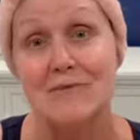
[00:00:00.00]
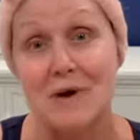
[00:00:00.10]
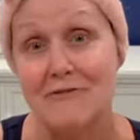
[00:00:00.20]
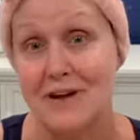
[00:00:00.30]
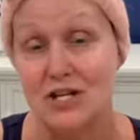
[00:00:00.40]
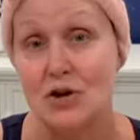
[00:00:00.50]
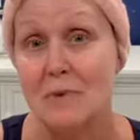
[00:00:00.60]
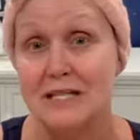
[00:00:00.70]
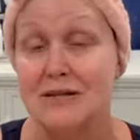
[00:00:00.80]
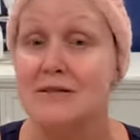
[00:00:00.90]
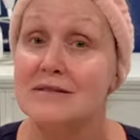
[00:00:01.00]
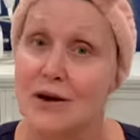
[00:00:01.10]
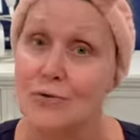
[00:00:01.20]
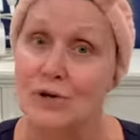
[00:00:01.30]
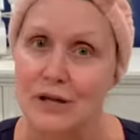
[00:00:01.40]
facial muscles a
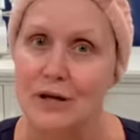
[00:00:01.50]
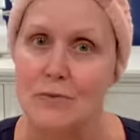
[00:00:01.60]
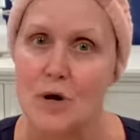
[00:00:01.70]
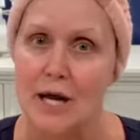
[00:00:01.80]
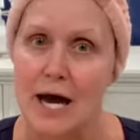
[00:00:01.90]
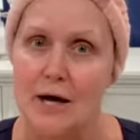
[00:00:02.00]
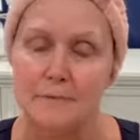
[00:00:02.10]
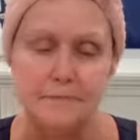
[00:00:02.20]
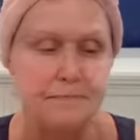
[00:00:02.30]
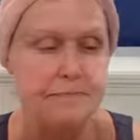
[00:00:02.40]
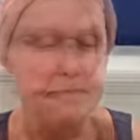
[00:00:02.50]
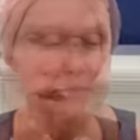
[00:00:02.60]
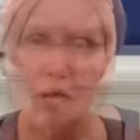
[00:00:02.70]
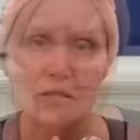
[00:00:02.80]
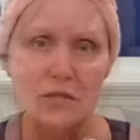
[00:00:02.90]
really good workout. You can
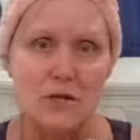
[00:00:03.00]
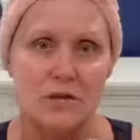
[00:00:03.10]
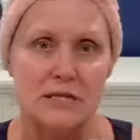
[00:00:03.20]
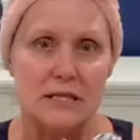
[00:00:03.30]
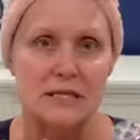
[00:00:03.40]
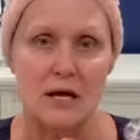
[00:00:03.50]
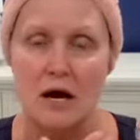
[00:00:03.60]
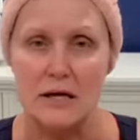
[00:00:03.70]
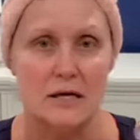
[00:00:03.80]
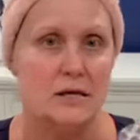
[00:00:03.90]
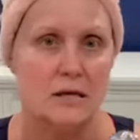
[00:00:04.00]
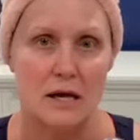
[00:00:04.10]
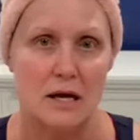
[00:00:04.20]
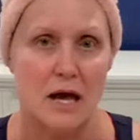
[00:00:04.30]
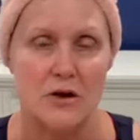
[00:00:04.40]
also use this on
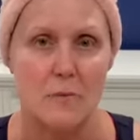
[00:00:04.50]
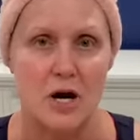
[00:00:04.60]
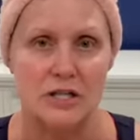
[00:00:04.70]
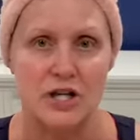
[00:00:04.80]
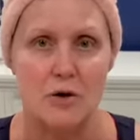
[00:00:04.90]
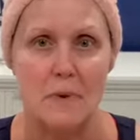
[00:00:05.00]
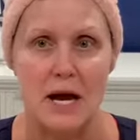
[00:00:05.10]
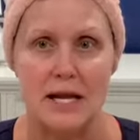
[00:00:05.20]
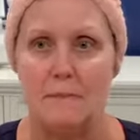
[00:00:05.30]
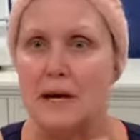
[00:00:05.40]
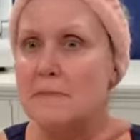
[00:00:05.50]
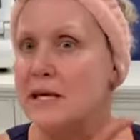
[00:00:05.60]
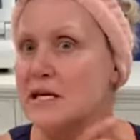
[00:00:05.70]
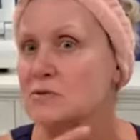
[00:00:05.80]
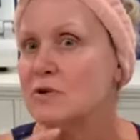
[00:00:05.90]
other parts of your body, but
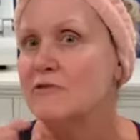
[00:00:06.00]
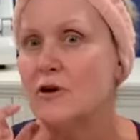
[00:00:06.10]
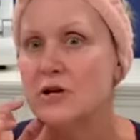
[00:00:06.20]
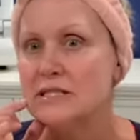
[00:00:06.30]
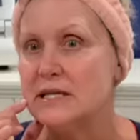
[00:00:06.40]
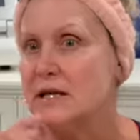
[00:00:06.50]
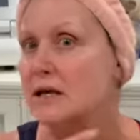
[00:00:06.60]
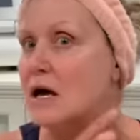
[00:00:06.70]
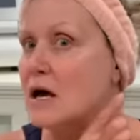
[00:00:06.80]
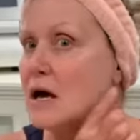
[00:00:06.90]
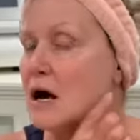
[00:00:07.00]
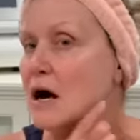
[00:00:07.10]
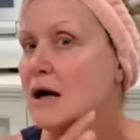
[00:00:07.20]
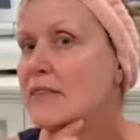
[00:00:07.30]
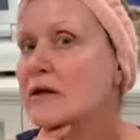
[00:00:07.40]
because we're focusing
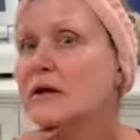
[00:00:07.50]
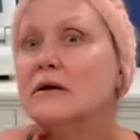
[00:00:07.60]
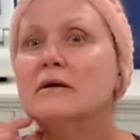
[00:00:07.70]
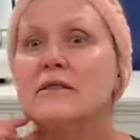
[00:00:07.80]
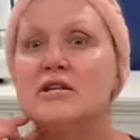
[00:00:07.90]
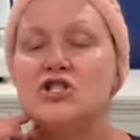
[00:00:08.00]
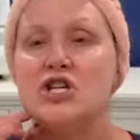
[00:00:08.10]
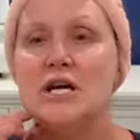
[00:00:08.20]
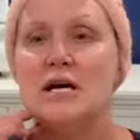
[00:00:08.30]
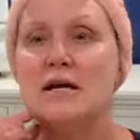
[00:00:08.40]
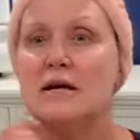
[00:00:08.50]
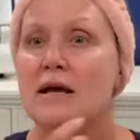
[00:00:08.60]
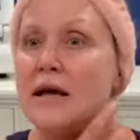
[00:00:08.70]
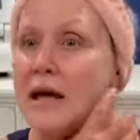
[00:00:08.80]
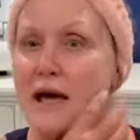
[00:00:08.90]
on the chin
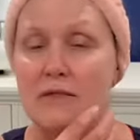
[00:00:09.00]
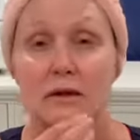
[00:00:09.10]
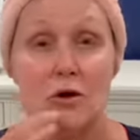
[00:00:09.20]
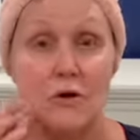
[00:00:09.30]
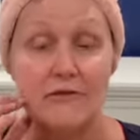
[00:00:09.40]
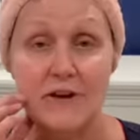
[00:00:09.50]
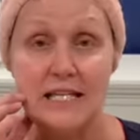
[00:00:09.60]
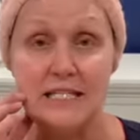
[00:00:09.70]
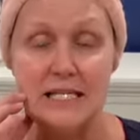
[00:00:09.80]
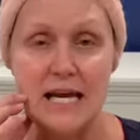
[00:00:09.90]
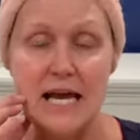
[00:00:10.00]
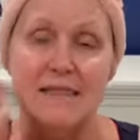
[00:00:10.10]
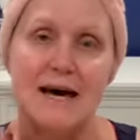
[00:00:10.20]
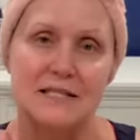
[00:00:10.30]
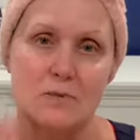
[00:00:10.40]
and the lower face today,
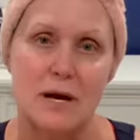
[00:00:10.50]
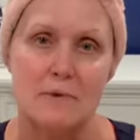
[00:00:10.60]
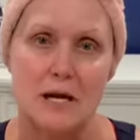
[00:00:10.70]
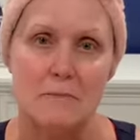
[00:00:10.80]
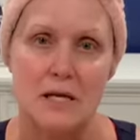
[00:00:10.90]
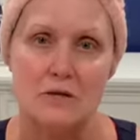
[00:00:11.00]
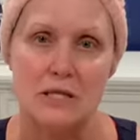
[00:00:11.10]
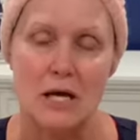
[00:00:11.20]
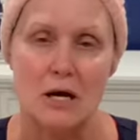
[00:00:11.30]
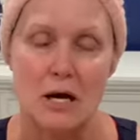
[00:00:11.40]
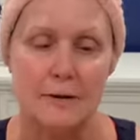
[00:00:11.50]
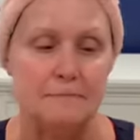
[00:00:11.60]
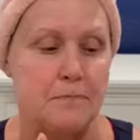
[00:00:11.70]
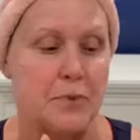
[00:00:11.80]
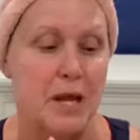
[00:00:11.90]
that's what I'm going to be using it on.
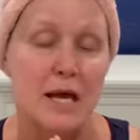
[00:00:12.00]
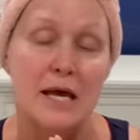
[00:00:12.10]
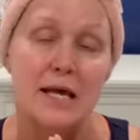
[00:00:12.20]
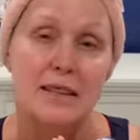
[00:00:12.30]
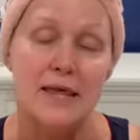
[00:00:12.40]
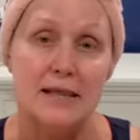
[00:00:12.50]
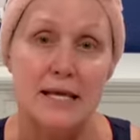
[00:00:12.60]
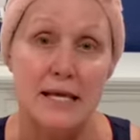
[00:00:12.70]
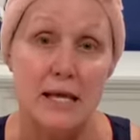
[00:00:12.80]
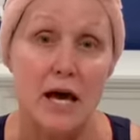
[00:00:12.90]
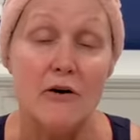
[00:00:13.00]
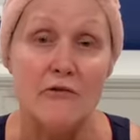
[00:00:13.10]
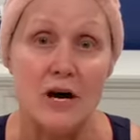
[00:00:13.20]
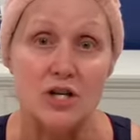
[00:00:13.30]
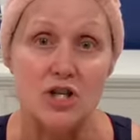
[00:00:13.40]
Then the EL
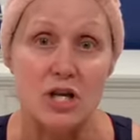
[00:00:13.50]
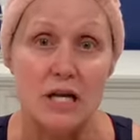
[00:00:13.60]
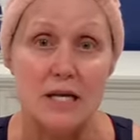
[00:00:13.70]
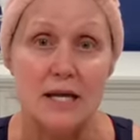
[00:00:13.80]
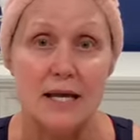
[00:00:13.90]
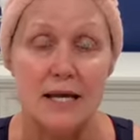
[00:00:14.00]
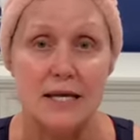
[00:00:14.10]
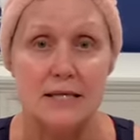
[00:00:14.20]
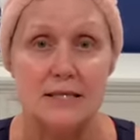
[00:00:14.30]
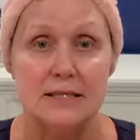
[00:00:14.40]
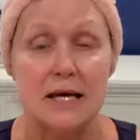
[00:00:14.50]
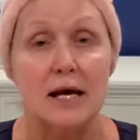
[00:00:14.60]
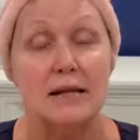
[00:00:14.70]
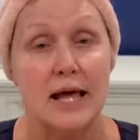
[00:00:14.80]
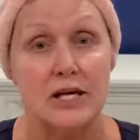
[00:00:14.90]
function is
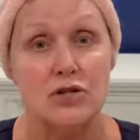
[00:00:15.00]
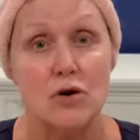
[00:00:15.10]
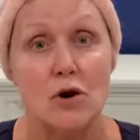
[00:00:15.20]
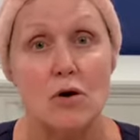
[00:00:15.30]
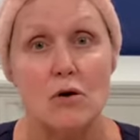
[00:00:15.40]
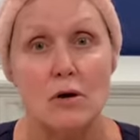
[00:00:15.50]
electroporation.